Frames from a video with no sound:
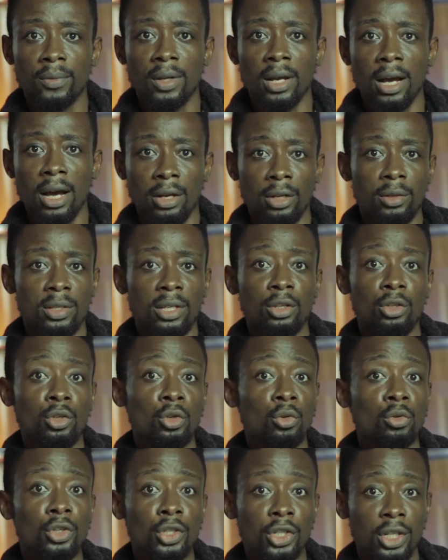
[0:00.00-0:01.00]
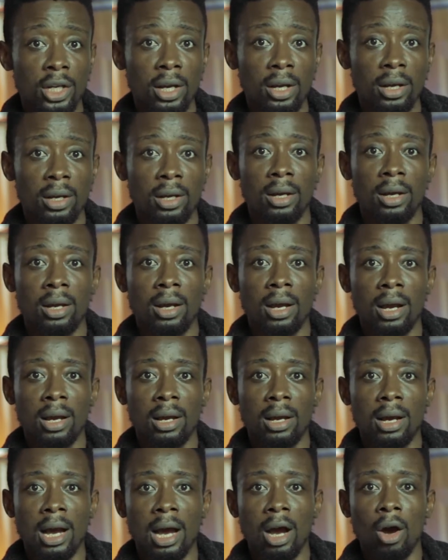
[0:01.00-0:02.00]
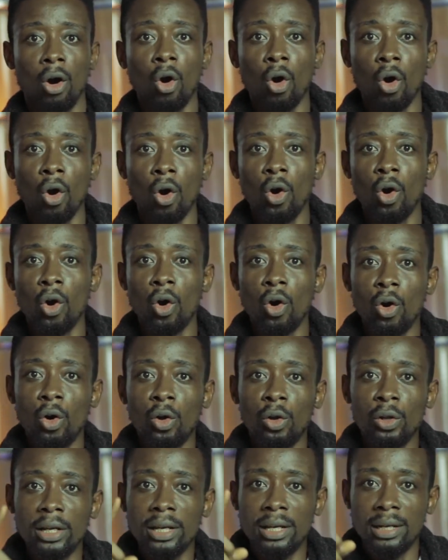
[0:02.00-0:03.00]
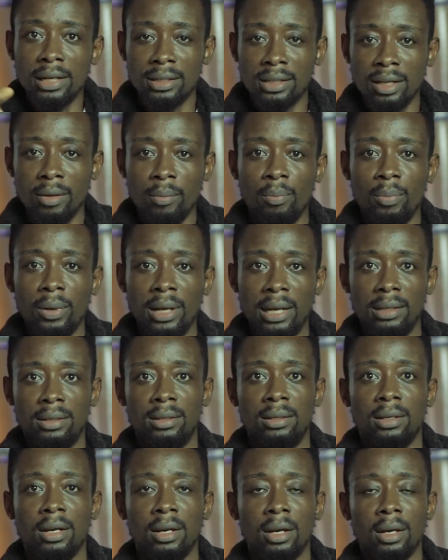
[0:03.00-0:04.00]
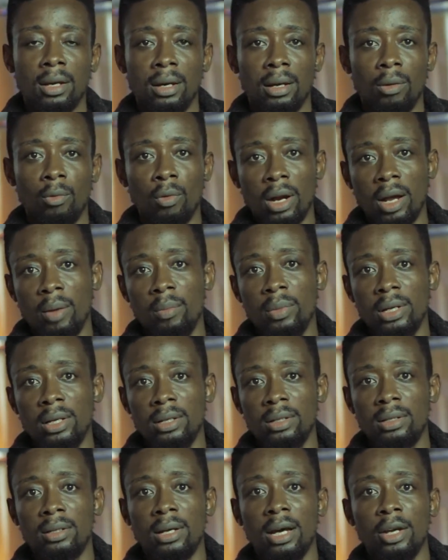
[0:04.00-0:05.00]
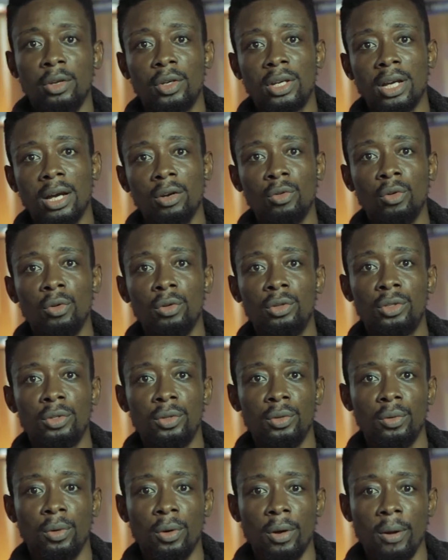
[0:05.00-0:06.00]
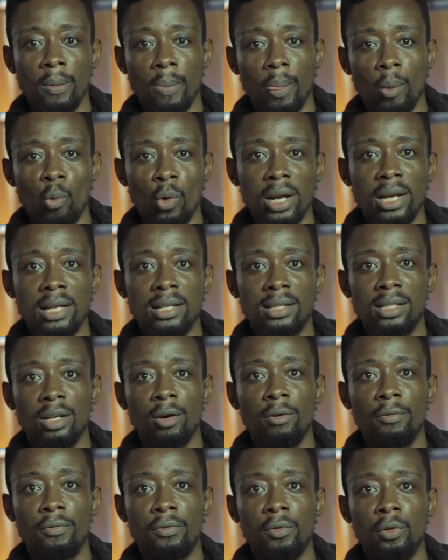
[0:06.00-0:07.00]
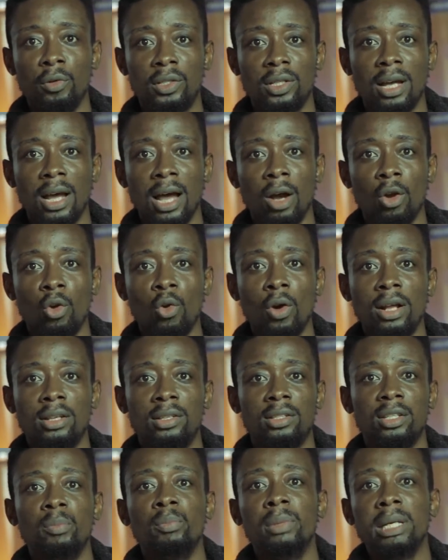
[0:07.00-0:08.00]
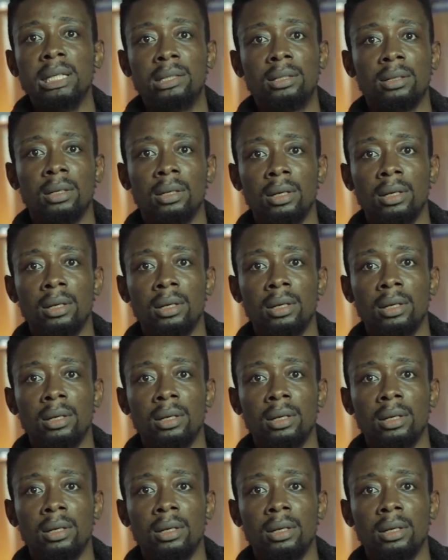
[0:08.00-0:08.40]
and the things you share are all in the same place. What I mean is that you can't go to where they sell food and go and see meat.